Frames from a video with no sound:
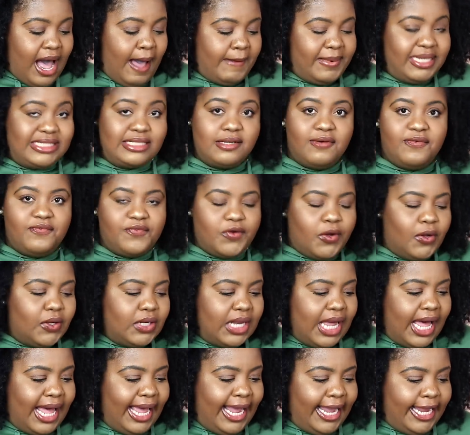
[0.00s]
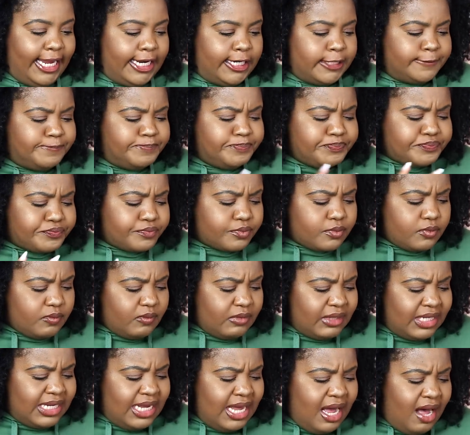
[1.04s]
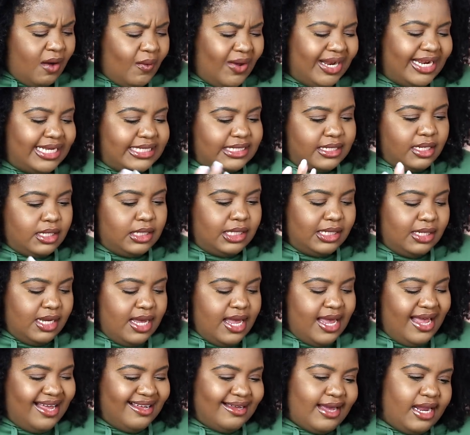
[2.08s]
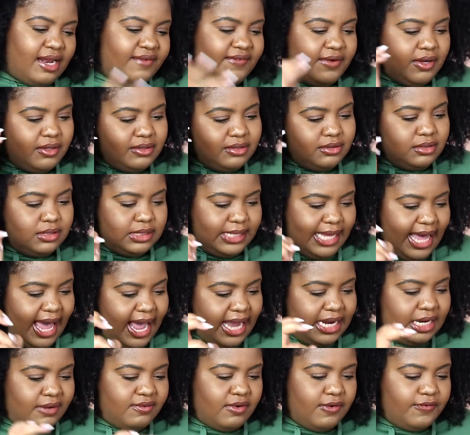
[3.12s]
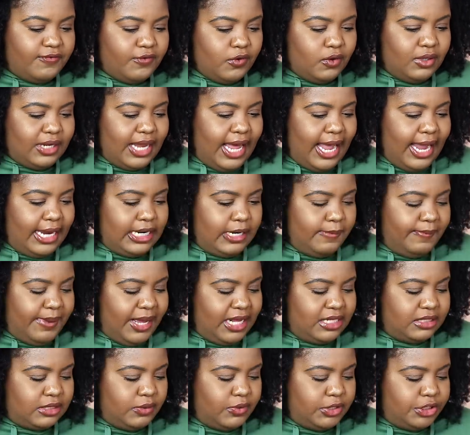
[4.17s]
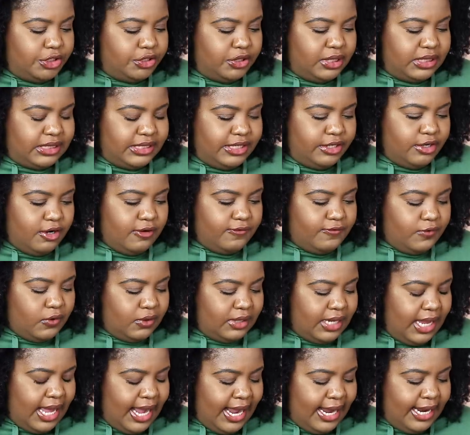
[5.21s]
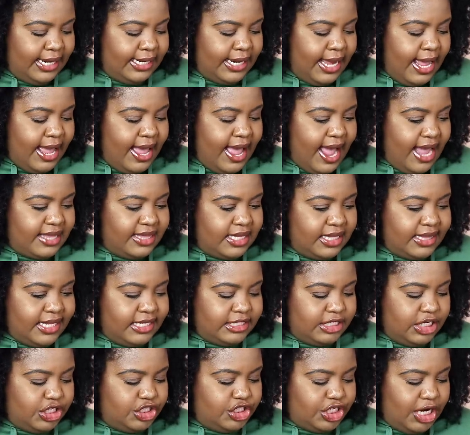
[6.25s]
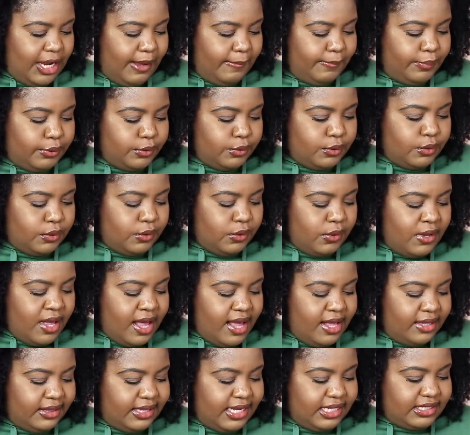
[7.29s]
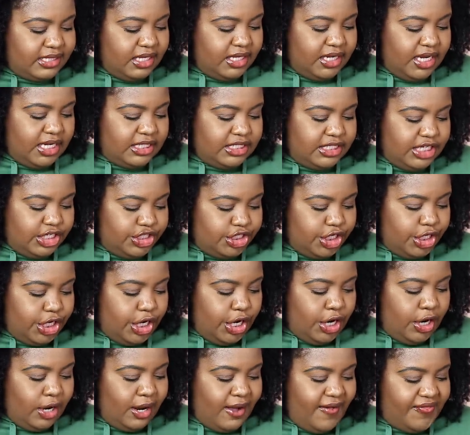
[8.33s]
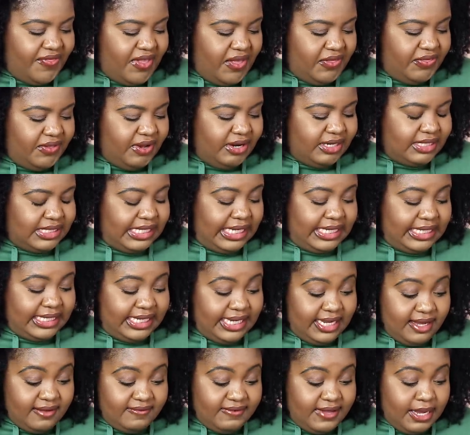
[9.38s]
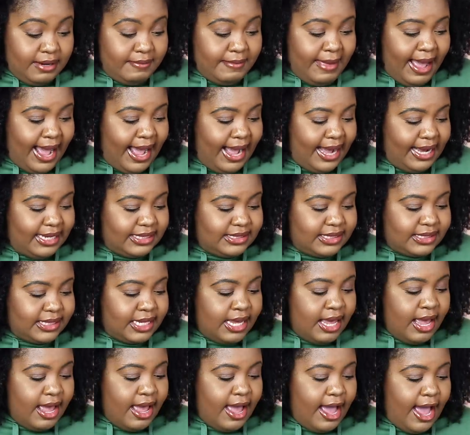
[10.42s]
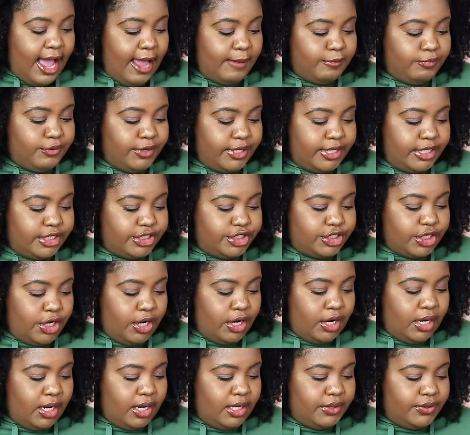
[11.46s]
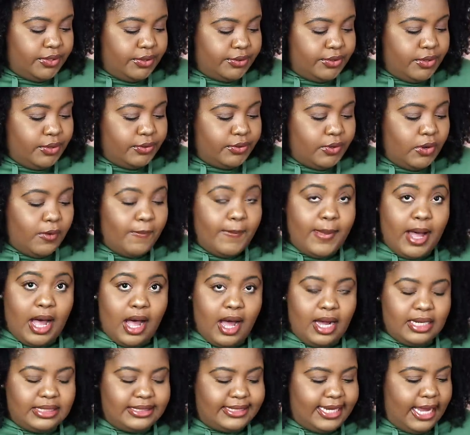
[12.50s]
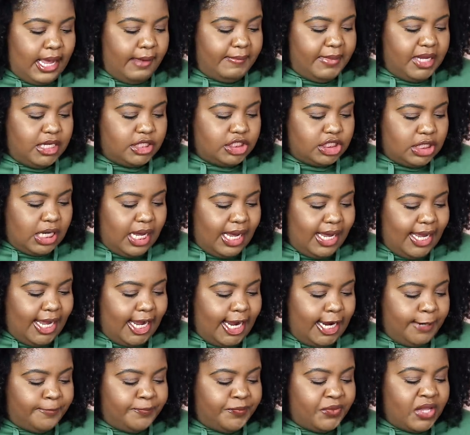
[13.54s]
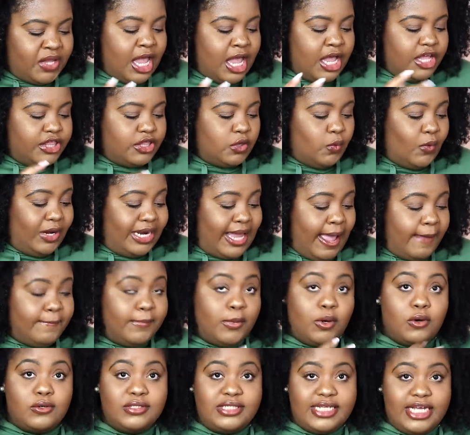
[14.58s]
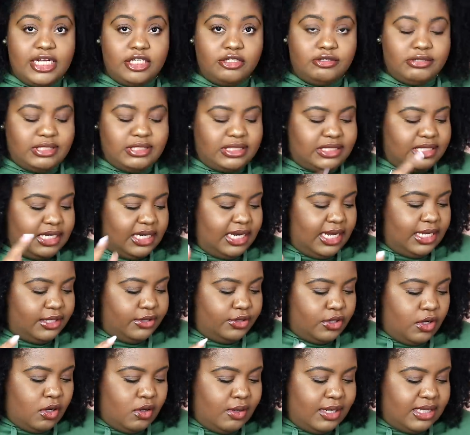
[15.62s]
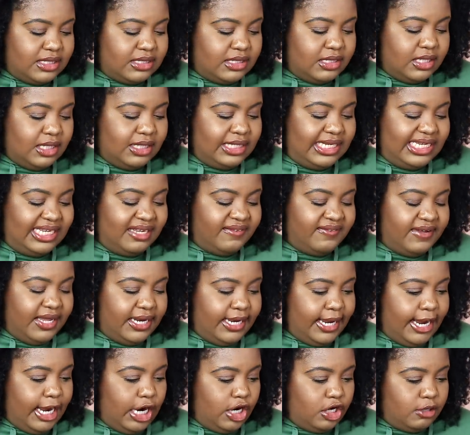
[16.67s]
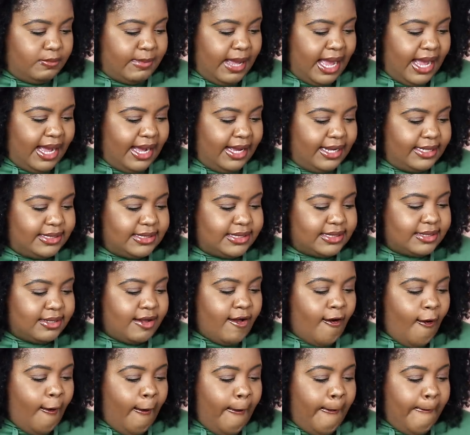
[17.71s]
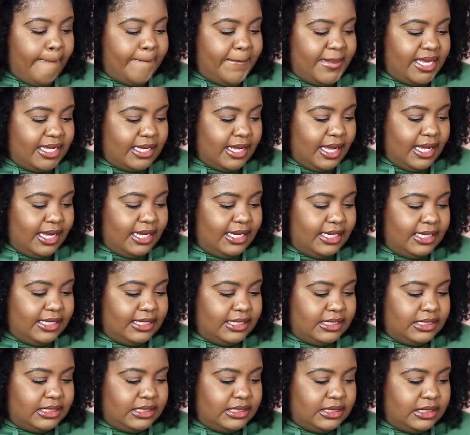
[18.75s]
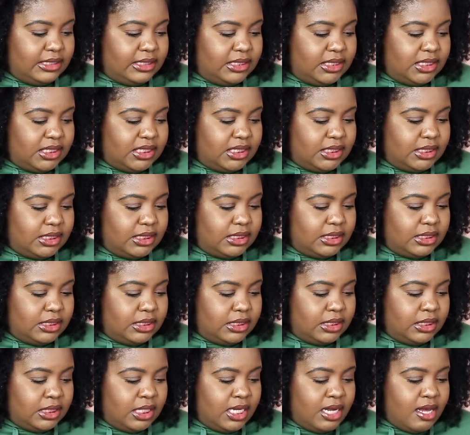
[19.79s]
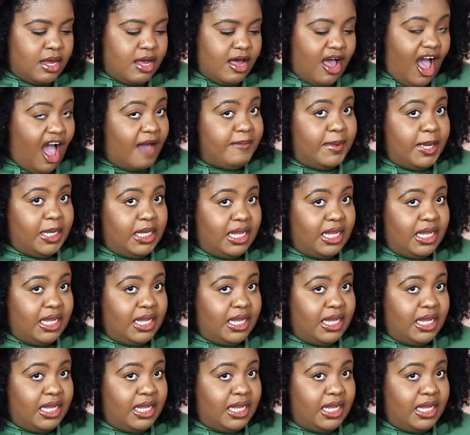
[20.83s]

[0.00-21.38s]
It's a full line. It's a kind of a full line, depends on what you consider a full line. I think there's a shampoo, there's a conditioner, and then there's a leave-in mask. I'm pretty sure in the cocoa bond damage line, the one I'm most interested in though is the leave-in hair mask, because I've been